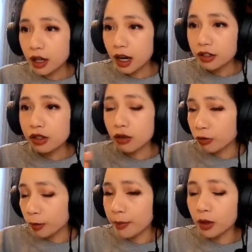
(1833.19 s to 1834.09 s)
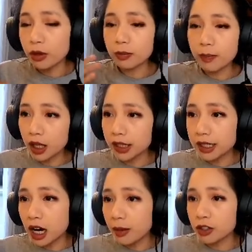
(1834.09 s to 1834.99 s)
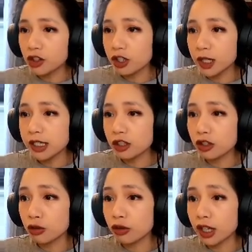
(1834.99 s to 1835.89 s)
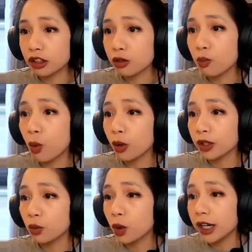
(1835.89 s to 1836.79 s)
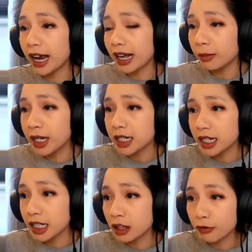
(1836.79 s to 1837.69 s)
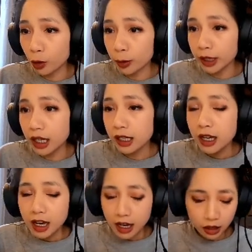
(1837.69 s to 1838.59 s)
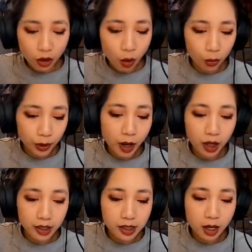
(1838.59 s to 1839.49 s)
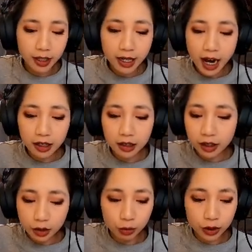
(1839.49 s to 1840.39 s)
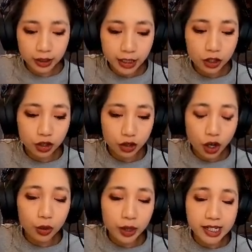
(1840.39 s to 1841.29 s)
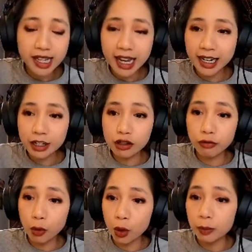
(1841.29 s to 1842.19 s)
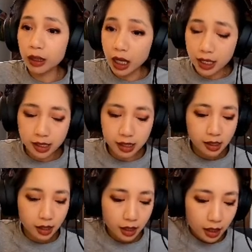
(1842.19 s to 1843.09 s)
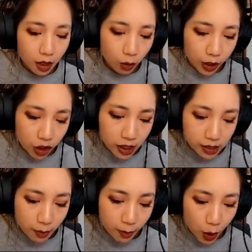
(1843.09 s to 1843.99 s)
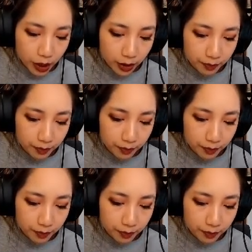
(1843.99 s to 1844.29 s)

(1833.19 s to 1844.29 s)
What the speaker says: So remember, polyatomic just means that there's more than one element in the formula, and the only polyatomic cation that you really need to know is NH4 plus, which is ammonium.